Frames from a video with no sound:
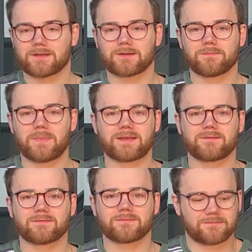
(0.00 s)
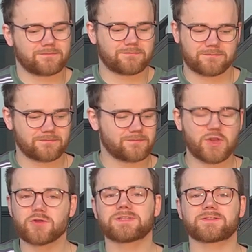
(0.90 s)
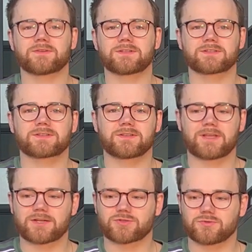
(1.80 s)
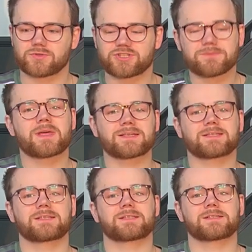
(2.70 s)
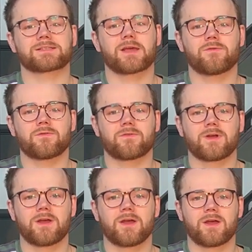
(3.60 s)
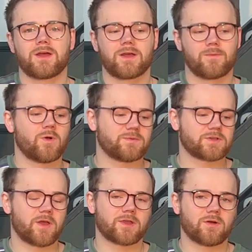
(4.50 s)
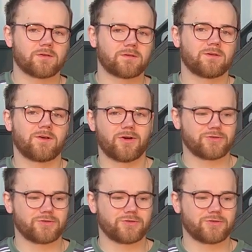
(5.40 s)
made no difference to the actual gymnastics itself and what was going on